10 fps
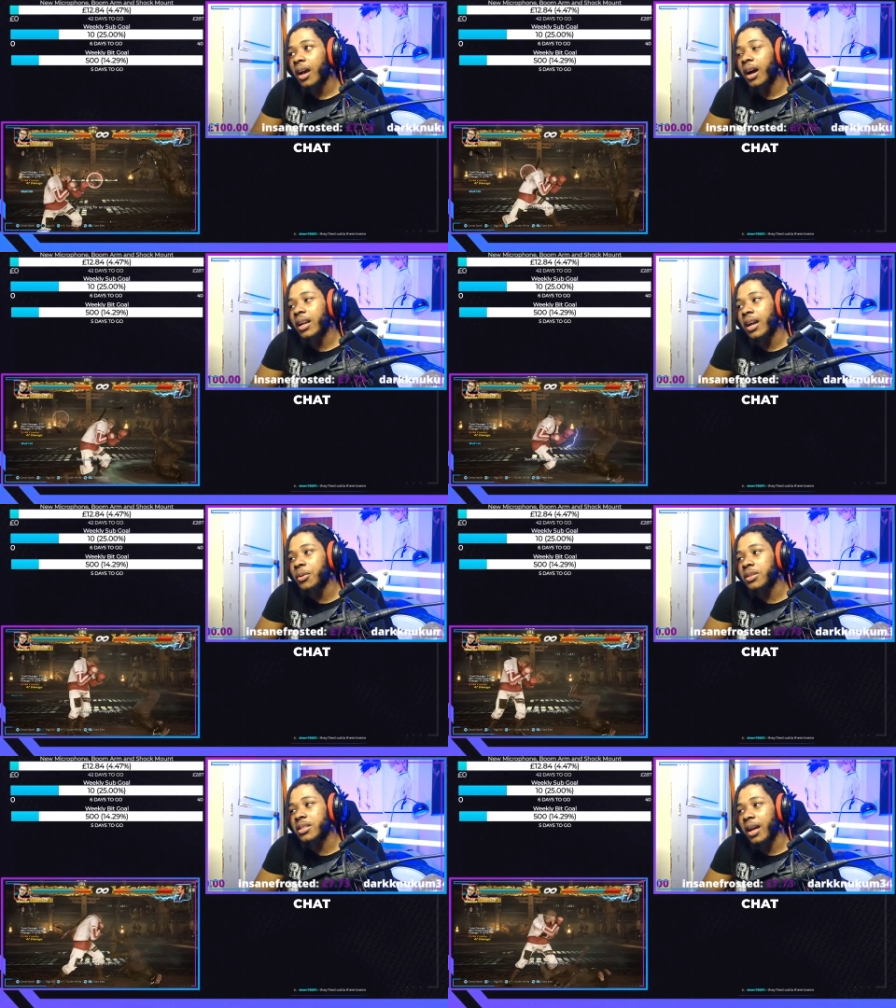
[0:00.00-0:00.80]
and i
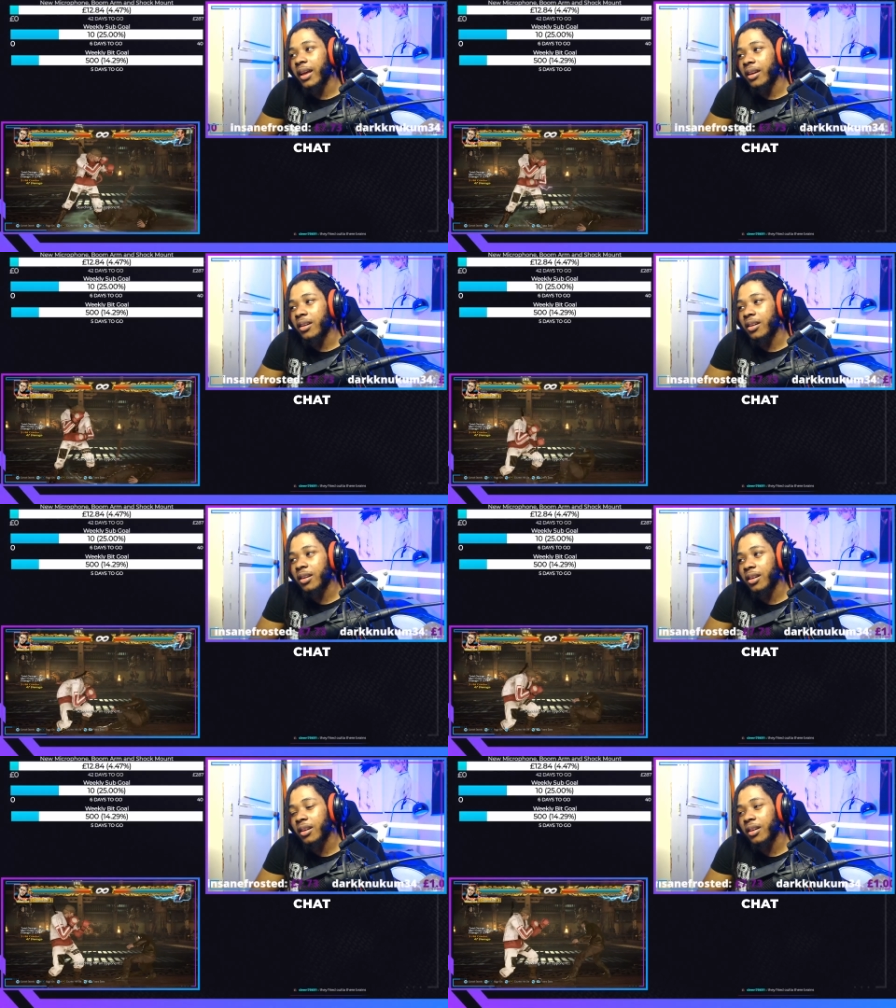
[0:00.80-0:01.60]
was like
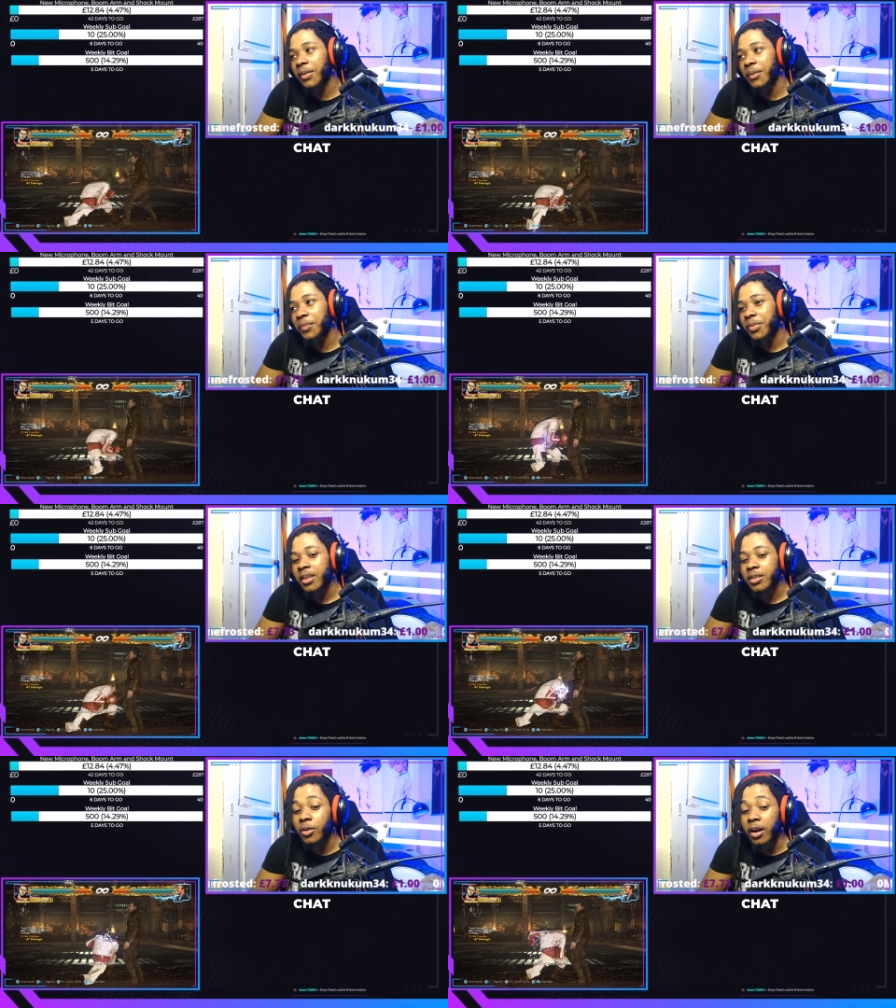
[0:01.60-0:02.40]

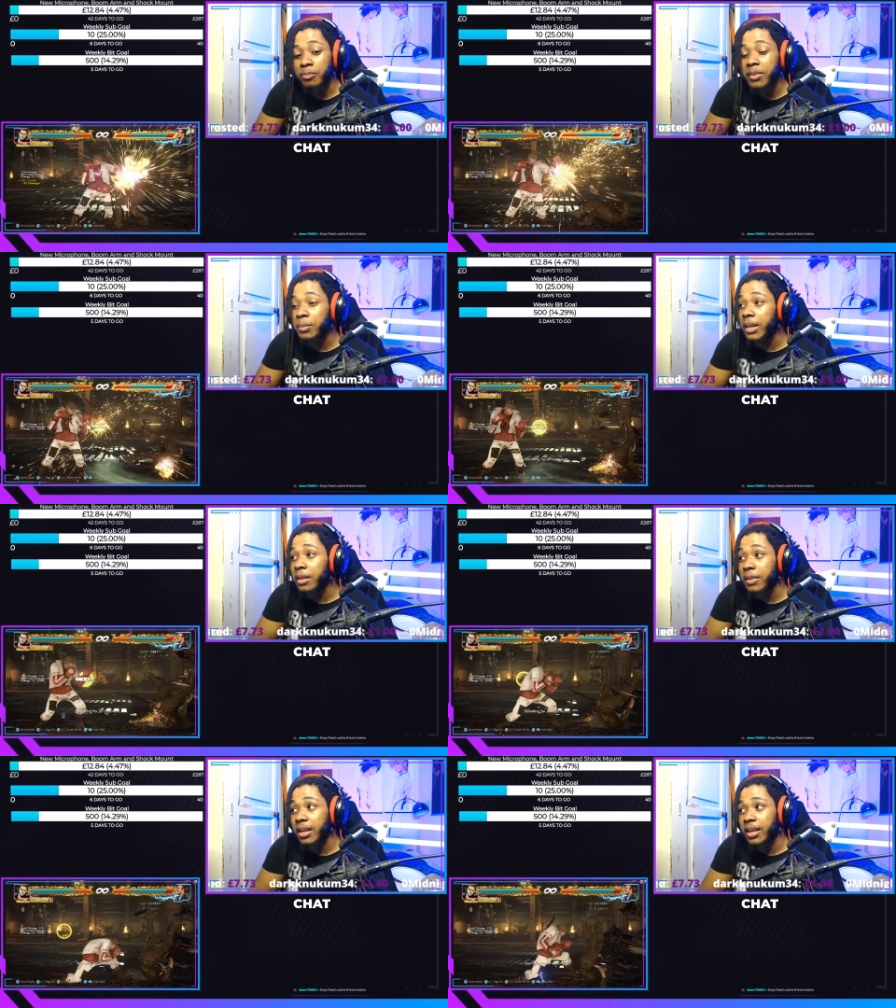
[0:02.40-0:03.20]
so me,
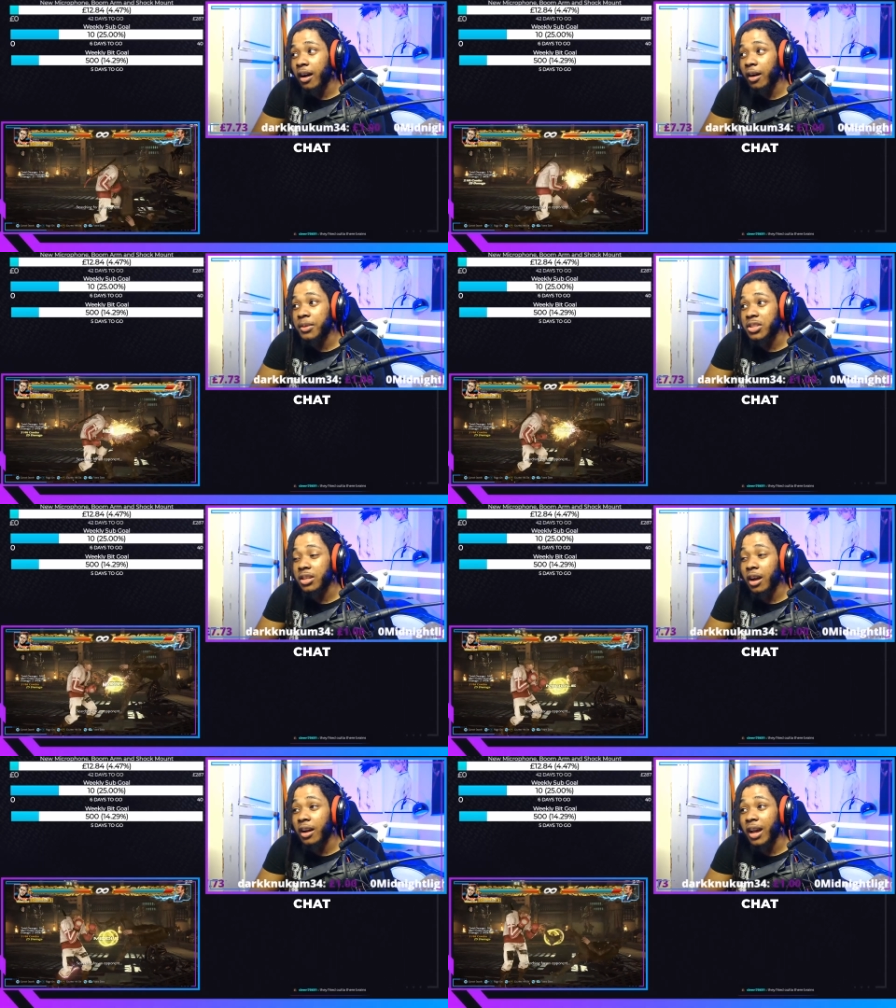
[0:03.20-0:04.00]
being me yeah i'm a
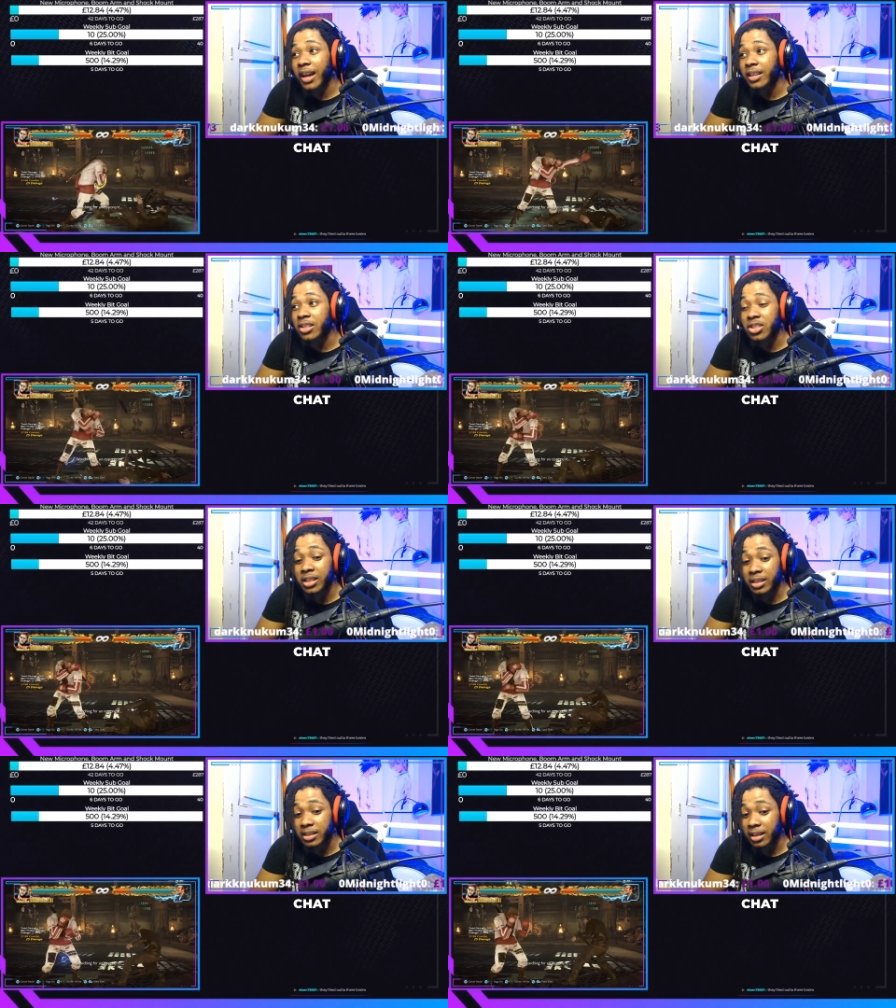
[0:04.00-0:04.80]
i, I had the
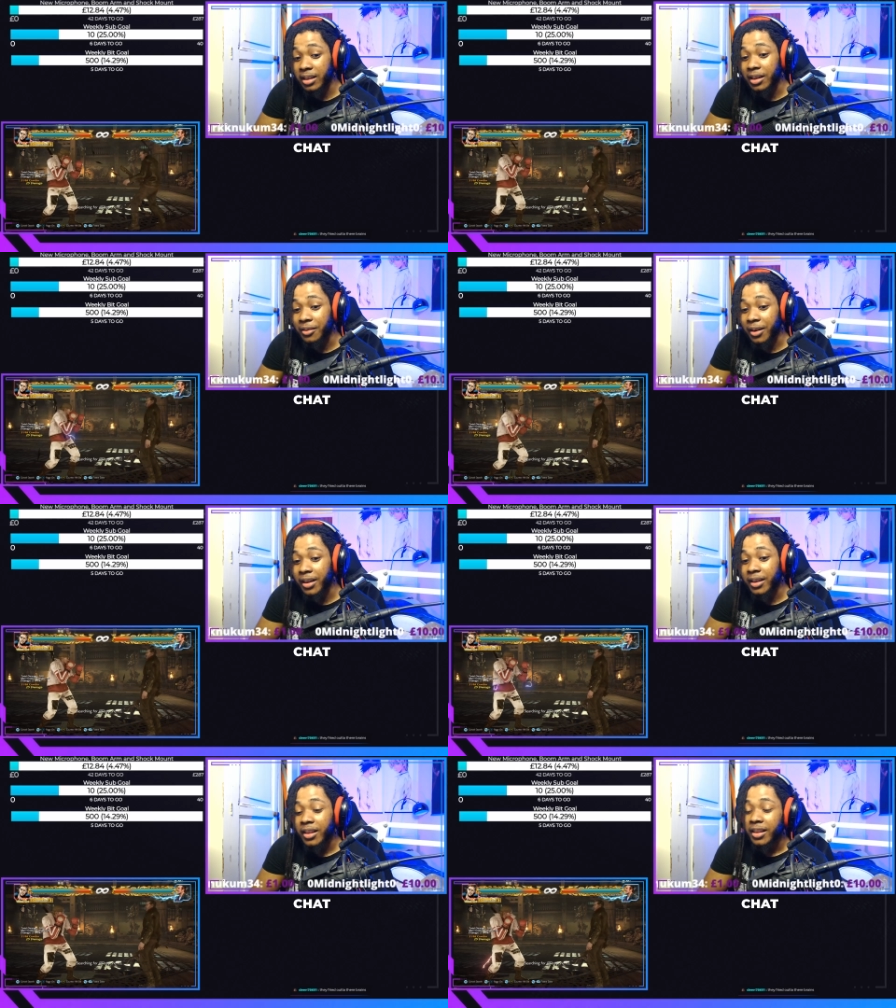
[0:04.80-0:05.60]
genius idea right
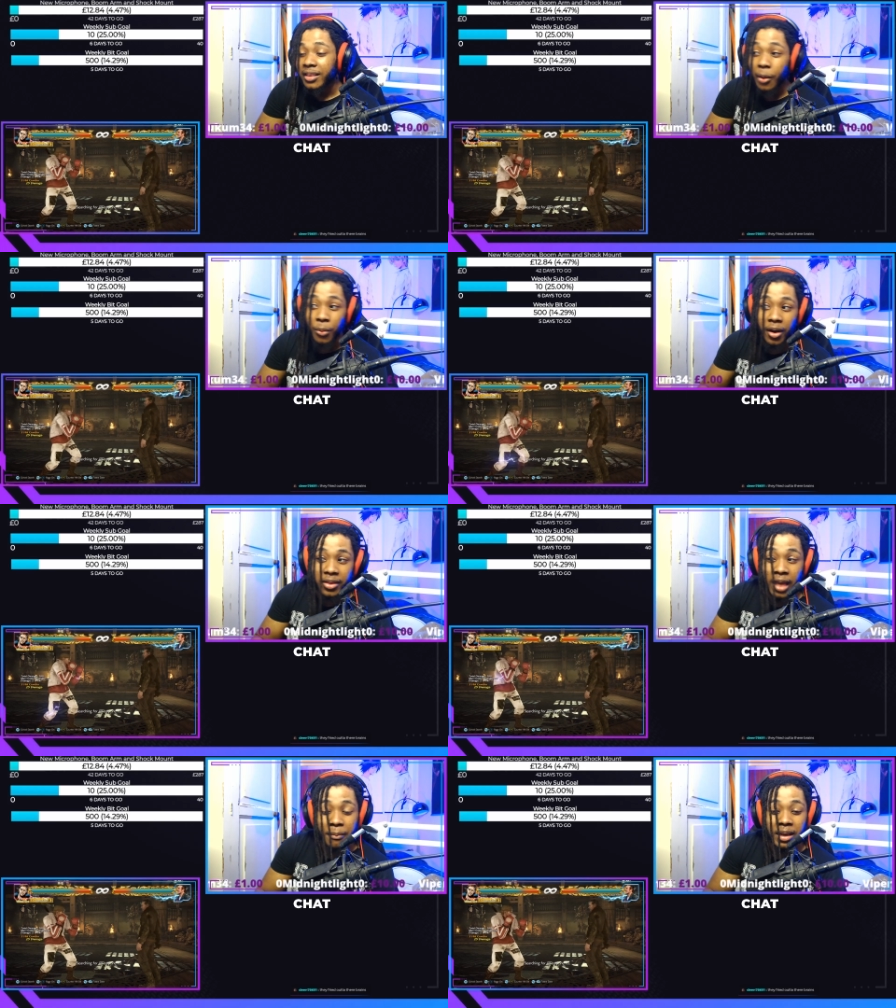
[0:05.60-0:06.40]
there weren't
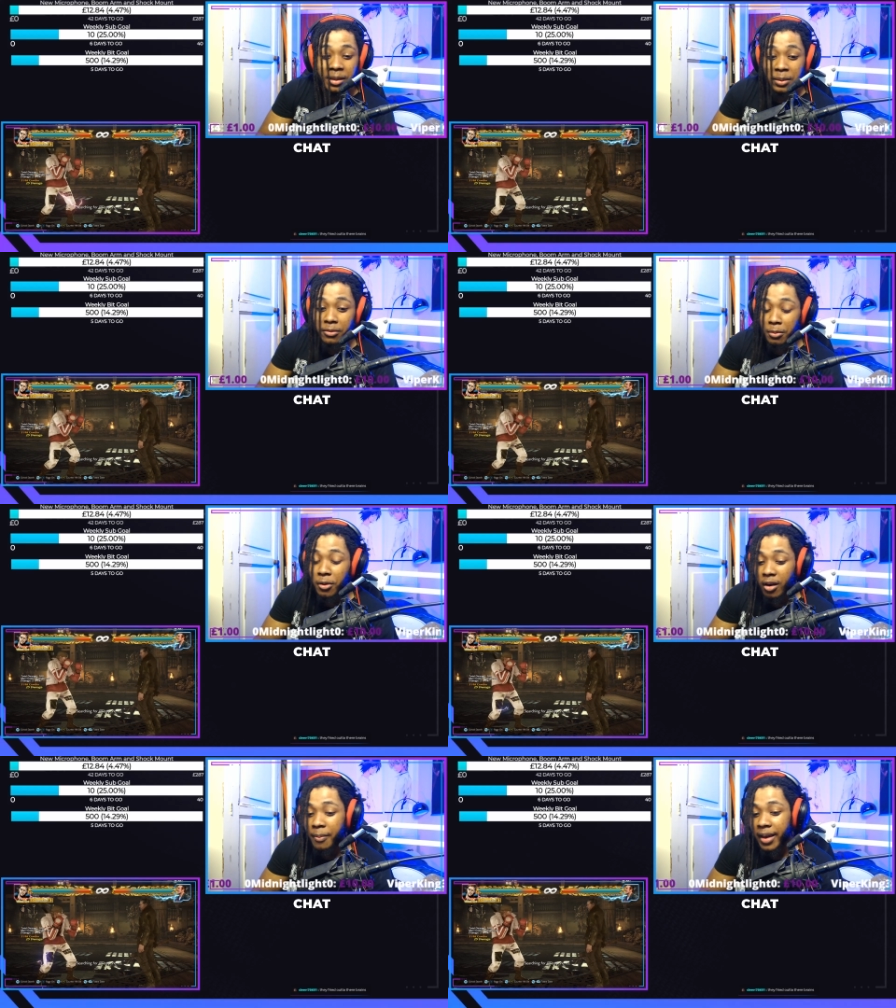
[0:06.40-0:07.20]
that many people for
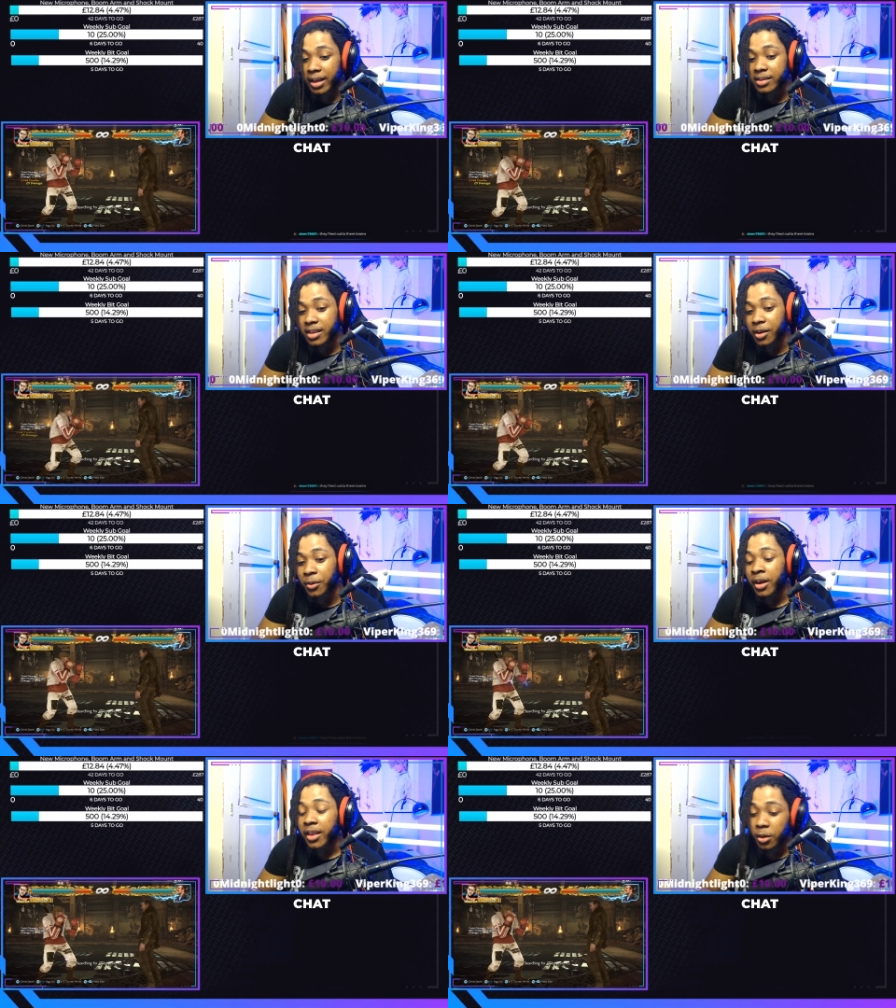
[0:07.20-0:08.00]
Mortal Kombat XL,